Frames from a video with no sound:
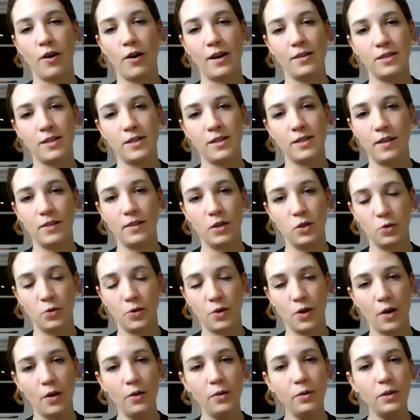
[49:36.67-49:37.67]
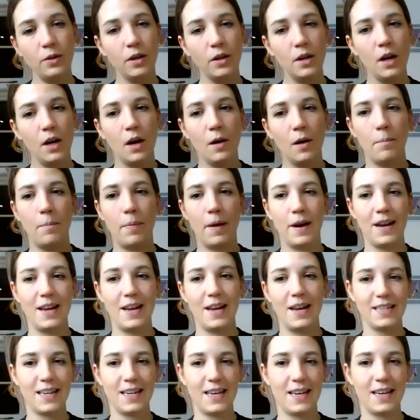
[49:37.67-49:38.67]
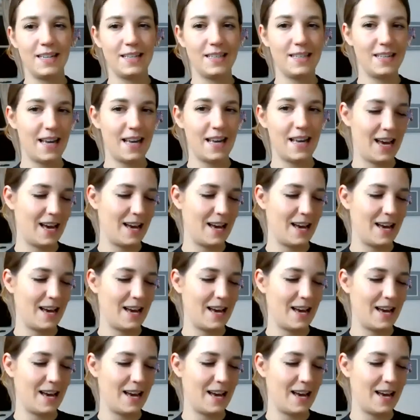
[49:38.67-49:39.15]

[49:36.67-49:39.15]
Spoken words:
outside the Douro, but it is